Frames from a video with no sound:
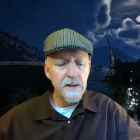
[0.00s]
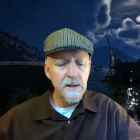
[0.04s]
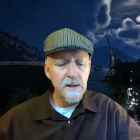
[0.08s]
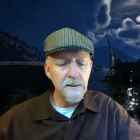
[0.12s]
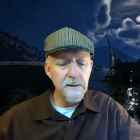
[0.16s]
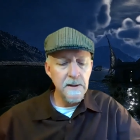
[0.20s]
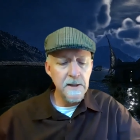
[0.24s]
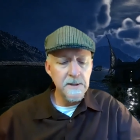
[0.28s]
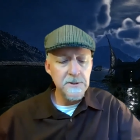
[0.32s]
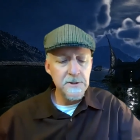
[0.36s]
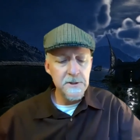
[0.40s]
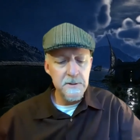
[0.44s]

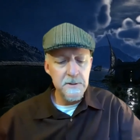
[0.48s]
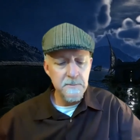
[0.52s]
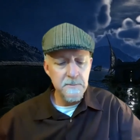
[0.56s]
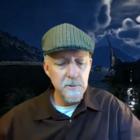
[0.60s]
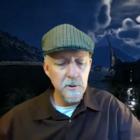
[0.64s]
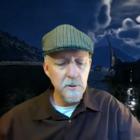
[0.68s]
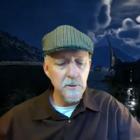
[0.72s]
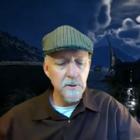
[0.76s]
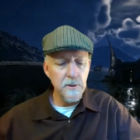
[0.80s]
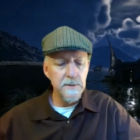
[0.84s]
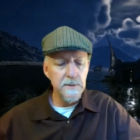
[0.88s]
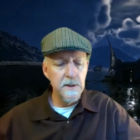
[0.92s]
Let's keep
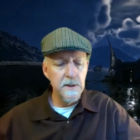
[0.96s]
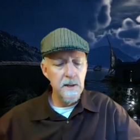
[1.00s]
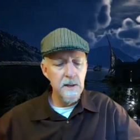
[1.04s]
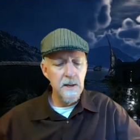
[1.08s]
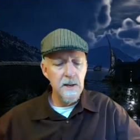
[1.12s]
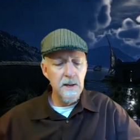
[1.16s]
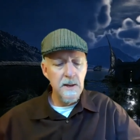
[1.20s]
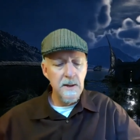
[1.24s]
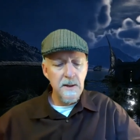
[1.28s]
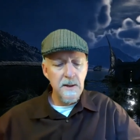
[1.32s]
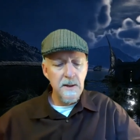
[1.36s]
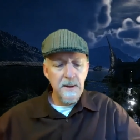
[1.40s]
going.
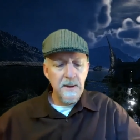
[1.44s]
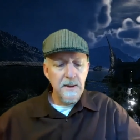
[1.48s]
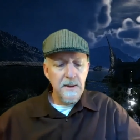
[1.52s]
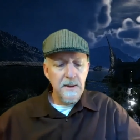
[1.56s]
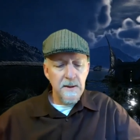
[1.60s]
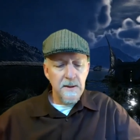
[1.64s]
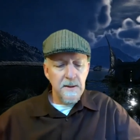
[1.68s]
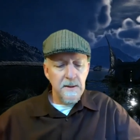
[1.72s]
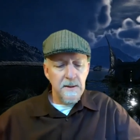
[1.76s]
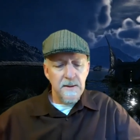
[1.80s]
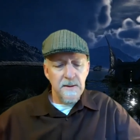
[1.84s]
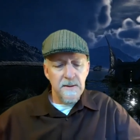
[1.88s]

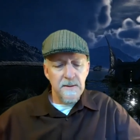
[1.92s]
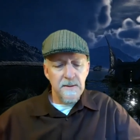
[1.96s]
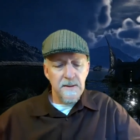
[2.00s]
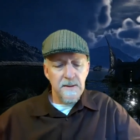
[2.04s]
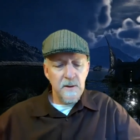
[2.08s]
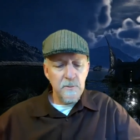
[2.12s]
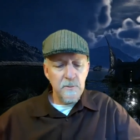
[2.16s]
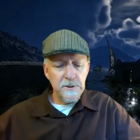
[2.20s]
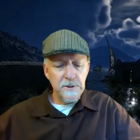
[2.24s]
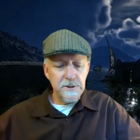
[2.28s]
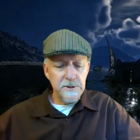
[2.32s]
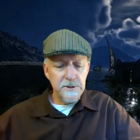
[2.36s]

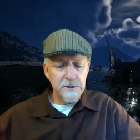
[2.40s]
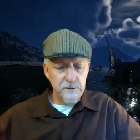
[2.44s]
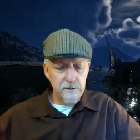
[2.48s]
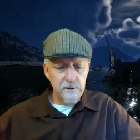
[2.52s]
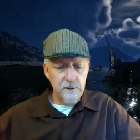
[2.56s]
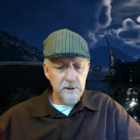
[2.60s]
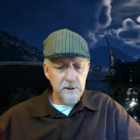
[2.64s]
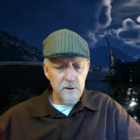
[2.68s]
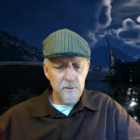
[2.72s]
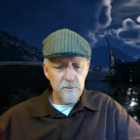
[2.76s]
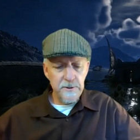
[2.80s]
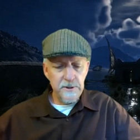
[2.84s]
They were still
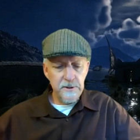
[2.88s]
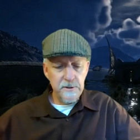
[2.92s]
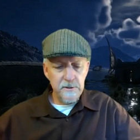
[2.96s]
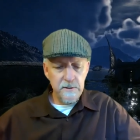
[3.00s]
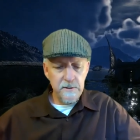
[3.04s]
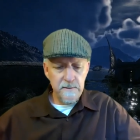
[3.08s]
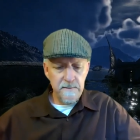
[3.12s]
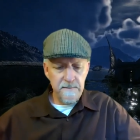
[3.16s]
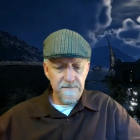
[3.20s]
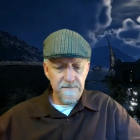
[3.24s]
loading her.